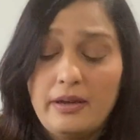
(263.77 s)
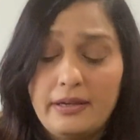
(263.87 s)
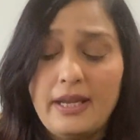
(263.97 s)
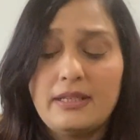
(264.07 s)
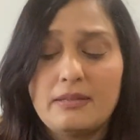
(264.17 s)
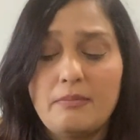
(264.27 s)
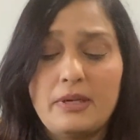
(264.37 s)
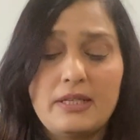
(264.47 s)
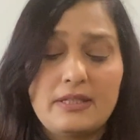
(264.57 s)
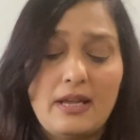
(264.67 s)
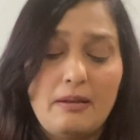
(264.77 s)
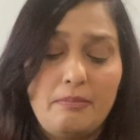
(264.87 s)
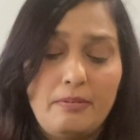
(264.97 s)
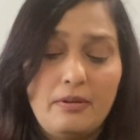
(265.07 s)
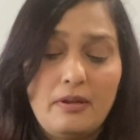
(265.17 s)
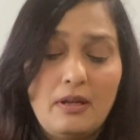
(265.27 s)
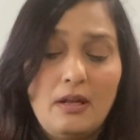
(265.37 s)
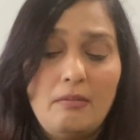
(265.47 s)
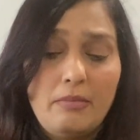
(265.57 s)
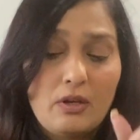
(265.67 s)
Take somebody's help.
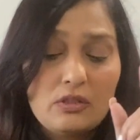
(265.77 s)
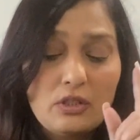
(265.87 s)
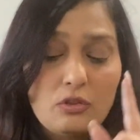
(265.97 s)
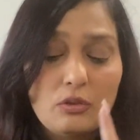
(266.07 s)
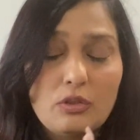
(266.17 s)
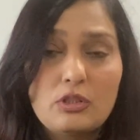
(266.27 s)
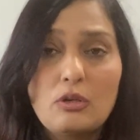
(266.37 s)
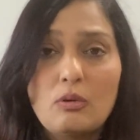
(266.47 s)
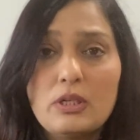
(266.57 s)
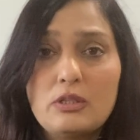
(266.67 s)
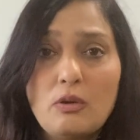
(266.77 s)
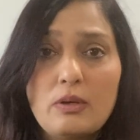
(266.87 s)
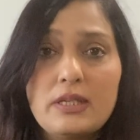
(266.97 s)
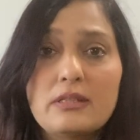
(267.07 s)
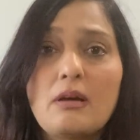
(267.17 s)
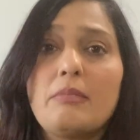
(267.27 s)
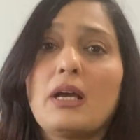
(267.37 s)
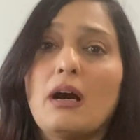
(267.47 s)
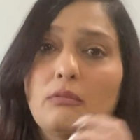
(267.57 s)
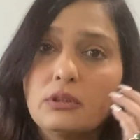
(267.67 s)
Because the truth slowly, slowly is coming
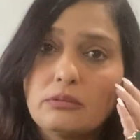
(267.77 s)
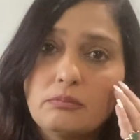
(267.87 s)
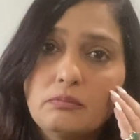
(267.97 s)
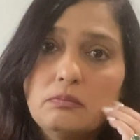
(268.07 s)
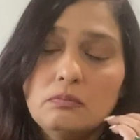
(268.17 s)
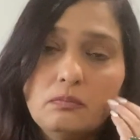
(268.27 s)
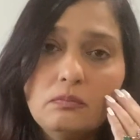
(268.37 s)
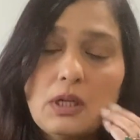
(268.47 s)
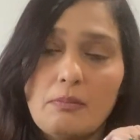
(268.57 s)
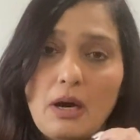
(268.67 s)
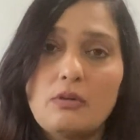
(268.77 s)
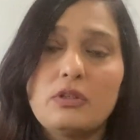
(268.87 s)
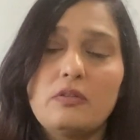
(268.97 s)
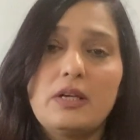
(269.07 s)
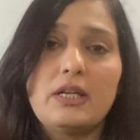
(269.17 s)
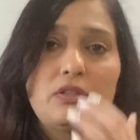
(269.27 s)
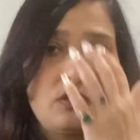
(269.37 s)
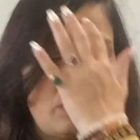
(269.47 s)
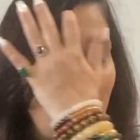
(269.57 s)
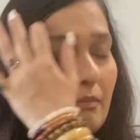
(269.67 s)
out about your
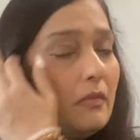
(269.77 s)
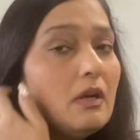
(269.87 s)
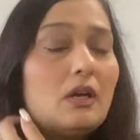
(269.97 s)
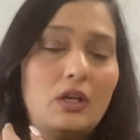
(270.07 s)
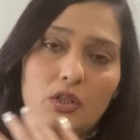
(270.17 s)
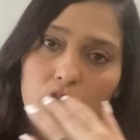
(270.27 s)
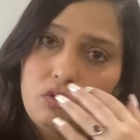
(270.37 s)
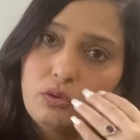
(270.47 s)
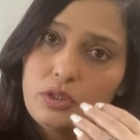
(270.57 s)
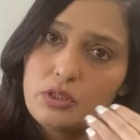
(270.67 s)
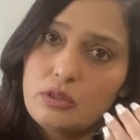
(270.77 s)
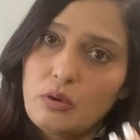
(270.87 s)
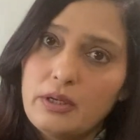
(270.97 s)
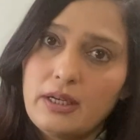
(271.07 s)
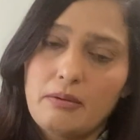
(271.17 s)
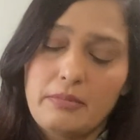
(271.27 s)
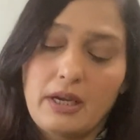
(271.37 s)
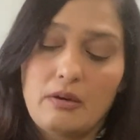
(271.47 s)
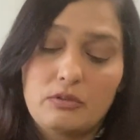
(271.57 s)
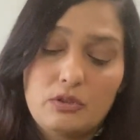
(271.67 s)
relationship. Your truth is slowly coming
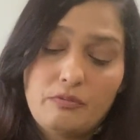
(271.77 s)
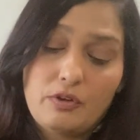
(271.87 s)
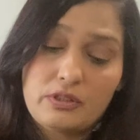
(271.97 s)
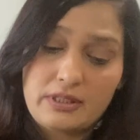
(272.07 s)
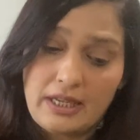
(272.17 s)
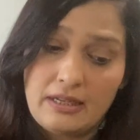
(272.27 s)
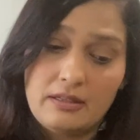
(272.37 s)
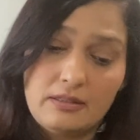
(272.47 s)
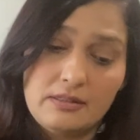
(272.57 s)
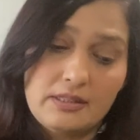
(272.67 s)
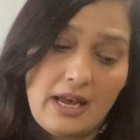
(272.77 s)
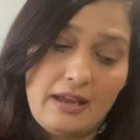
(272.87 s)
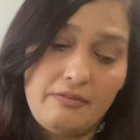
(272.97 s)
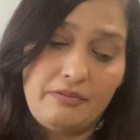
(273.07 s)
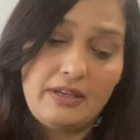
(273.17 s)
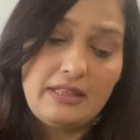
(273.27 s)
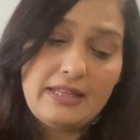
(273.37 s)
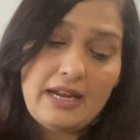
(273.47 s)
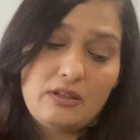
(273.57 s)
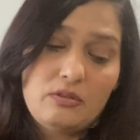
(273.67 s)
out. So for singles, I feel
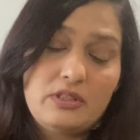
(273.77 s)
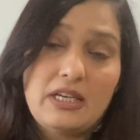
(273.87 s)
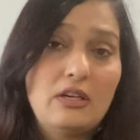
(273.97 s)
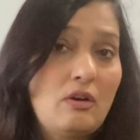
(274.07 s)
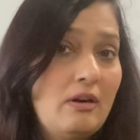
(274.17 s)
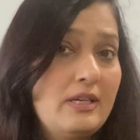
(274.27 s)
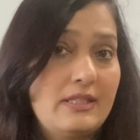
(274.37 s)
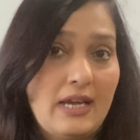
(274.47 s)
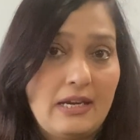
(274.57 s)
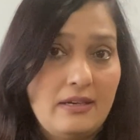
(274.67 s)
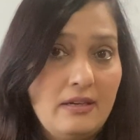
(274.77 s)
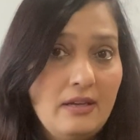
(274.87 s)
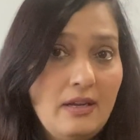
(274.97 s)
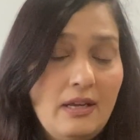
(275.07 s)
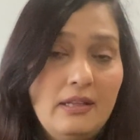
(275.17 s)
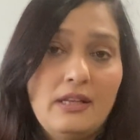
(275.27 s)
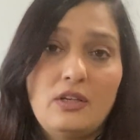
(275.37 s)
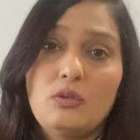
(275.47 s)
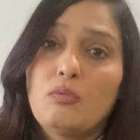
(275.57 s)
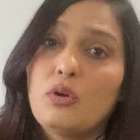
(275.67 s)
that you still not decided that
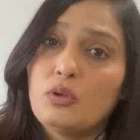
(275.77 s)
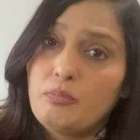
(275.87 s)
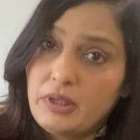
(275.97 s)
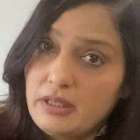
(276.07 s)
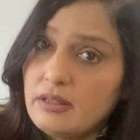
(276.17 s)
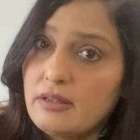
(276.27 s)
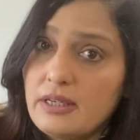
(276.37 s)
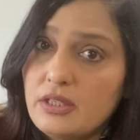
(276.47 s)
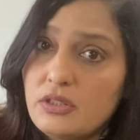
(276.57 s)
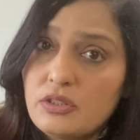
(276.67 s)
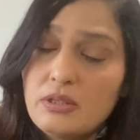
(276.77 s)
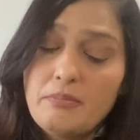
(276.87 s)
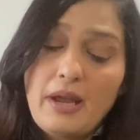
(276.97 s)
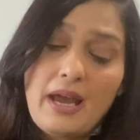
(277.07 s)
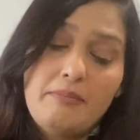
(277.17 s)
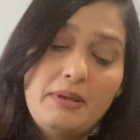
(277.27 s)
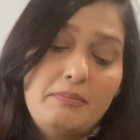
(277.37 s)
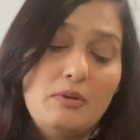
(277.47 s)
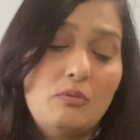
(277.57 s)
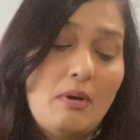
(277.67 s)
you want to be in a relationship, and
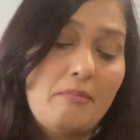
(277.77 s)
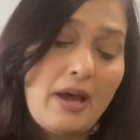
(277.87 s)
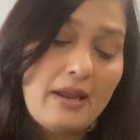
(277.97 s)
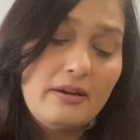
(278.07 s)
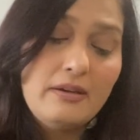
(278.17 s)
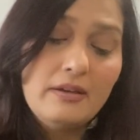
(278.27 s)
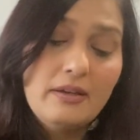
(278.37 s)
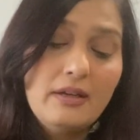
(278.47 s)
people who are married,